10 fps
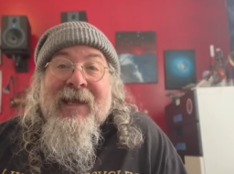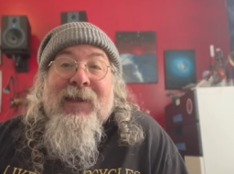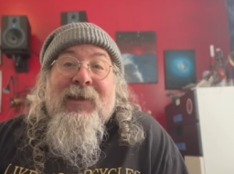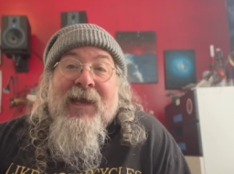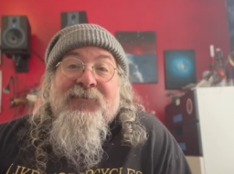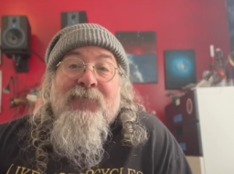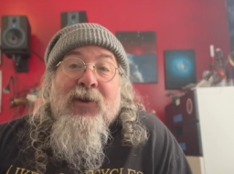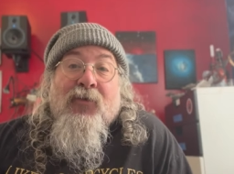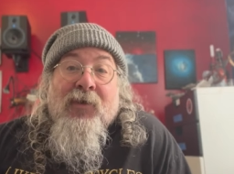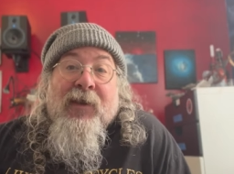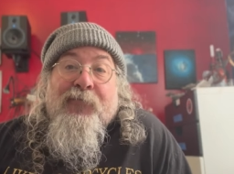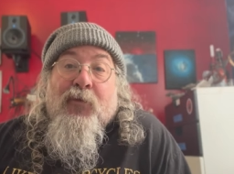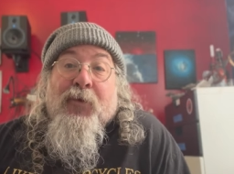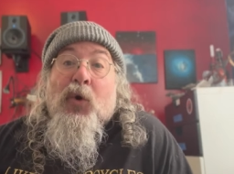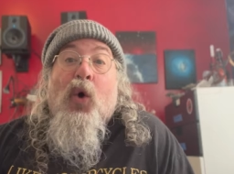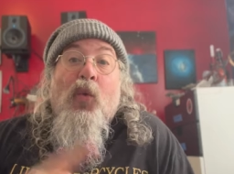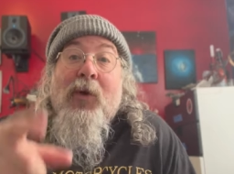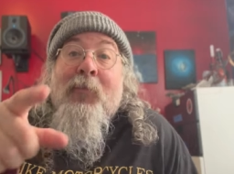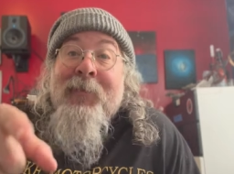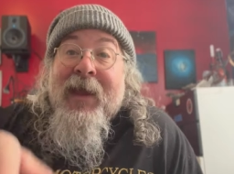he has made a ring for it or
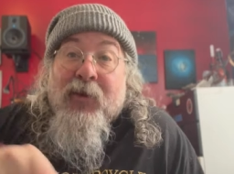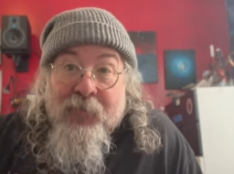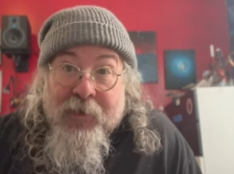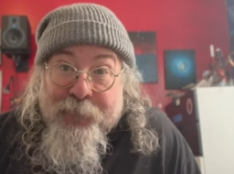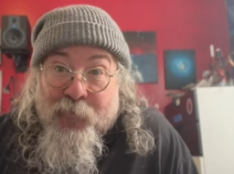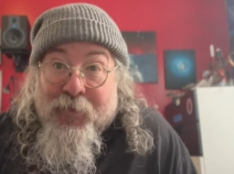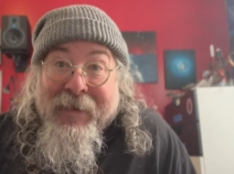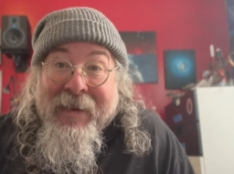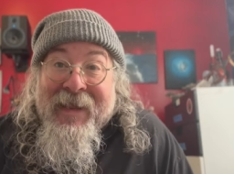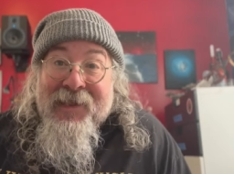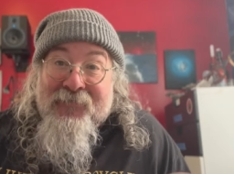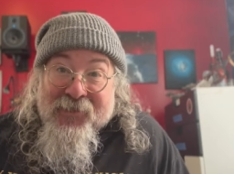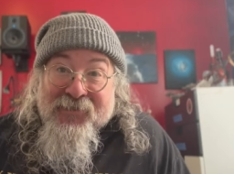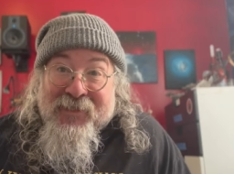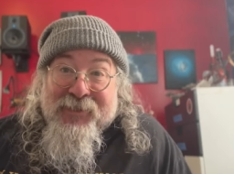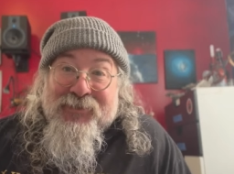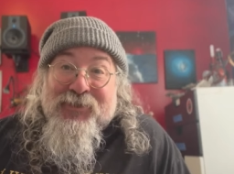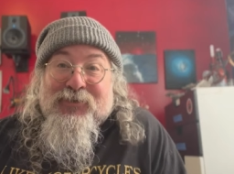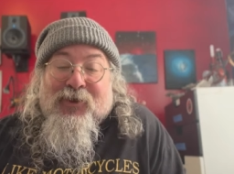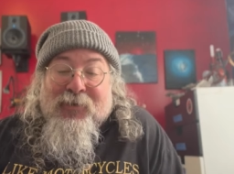will make a ring for it if it doesn't
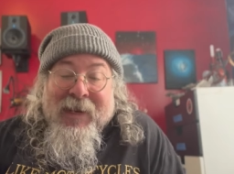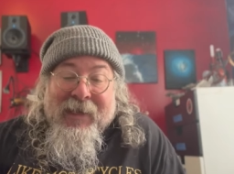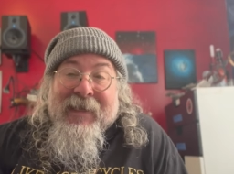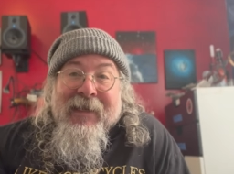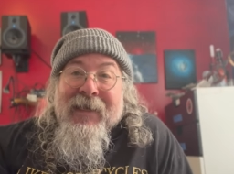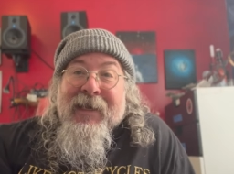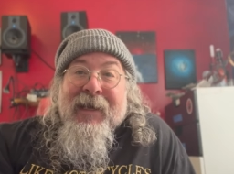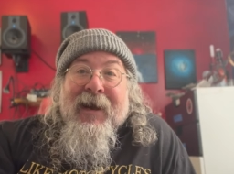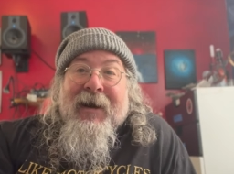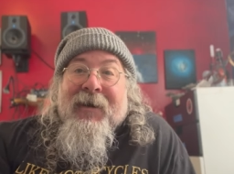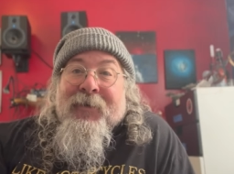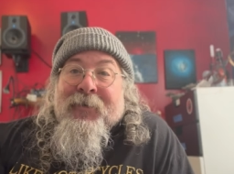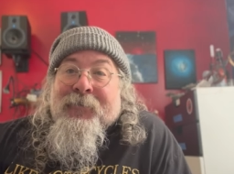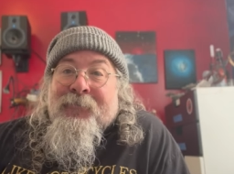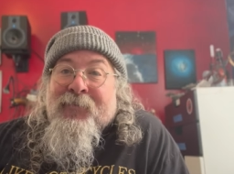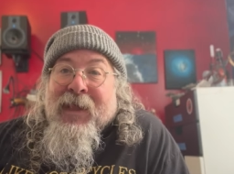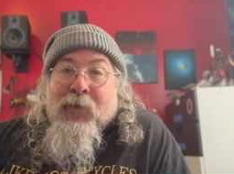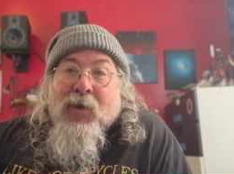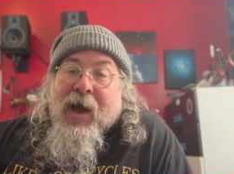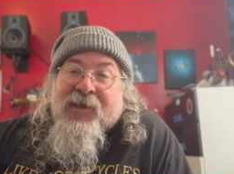exist already um, it
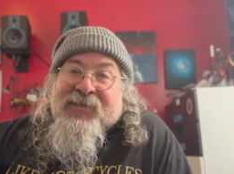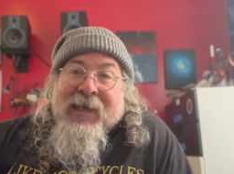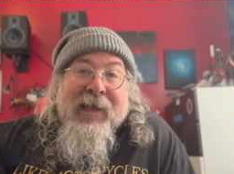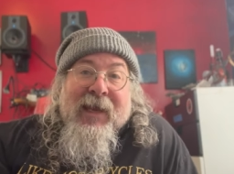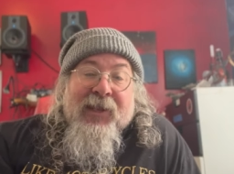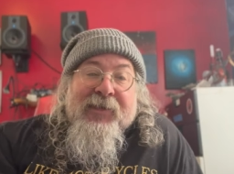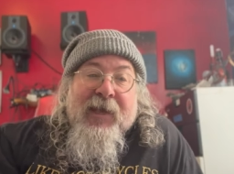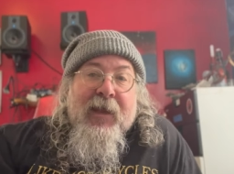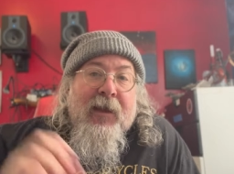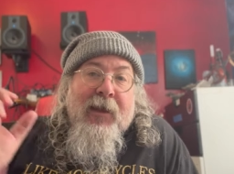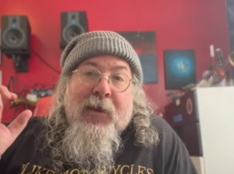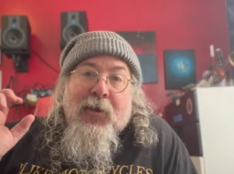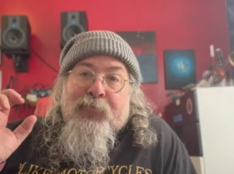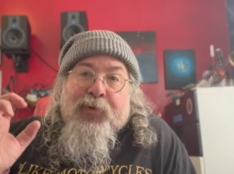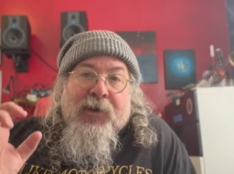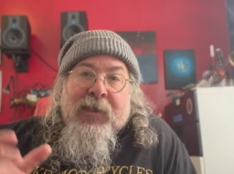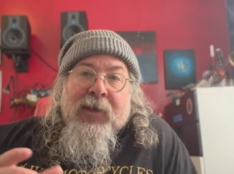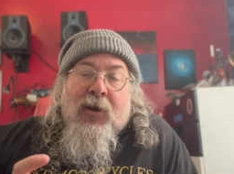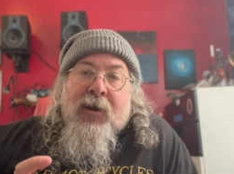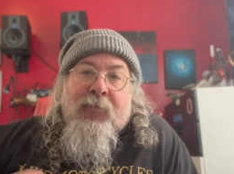rocks and i gotta tell you putting it
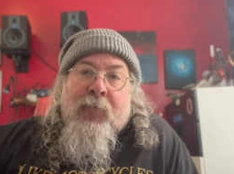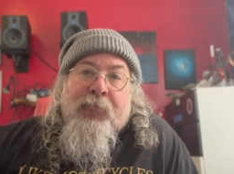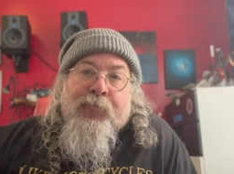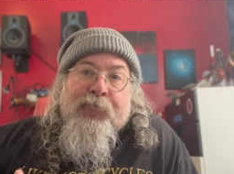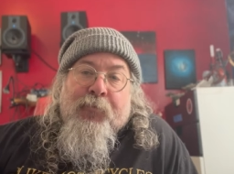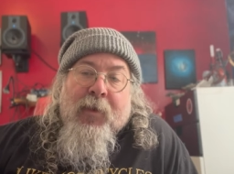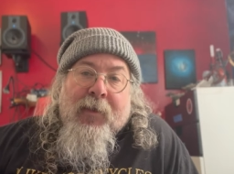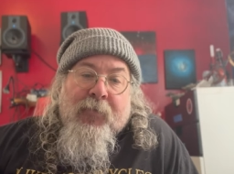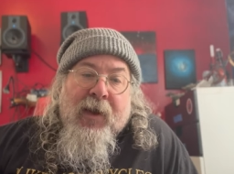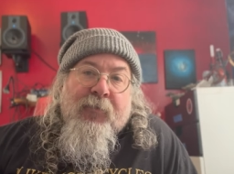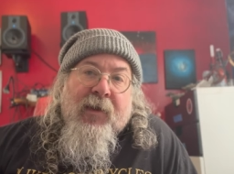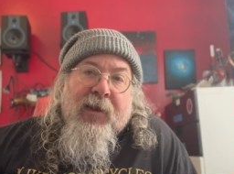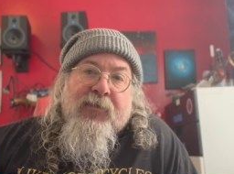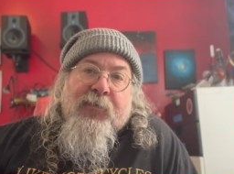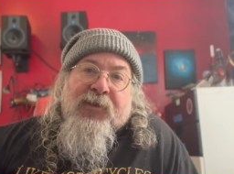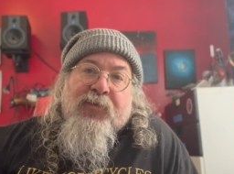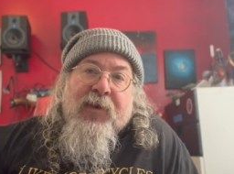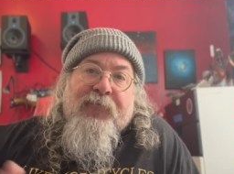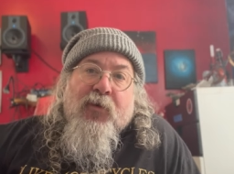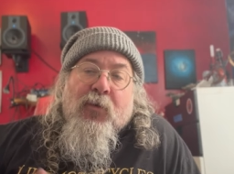on my my my, my
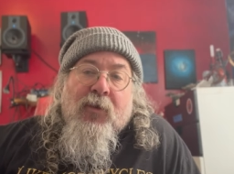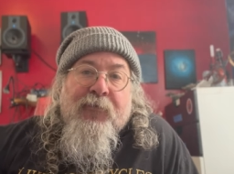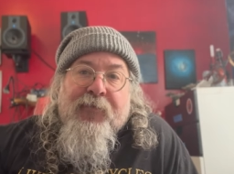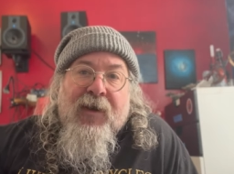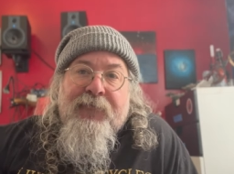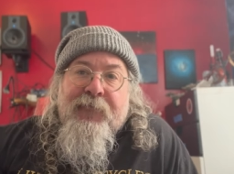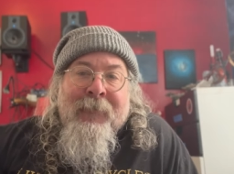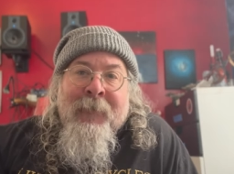24 to 105